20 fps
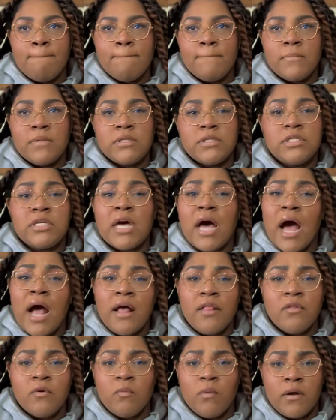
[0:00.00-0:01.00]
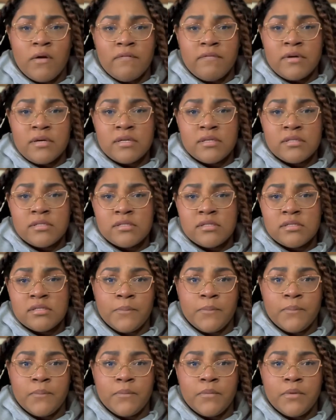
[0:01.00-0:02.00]
to either one of us.
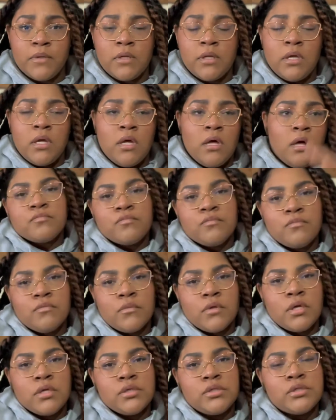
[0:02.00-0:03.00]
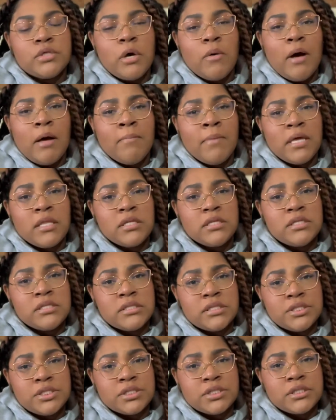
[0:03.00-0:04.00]
So I made the
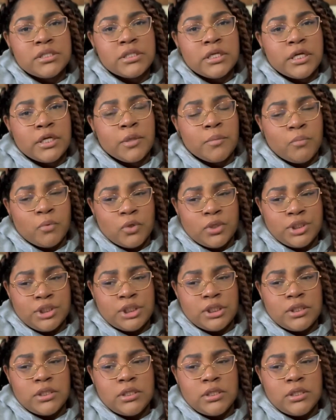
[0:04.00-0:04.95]
decision to get an abortion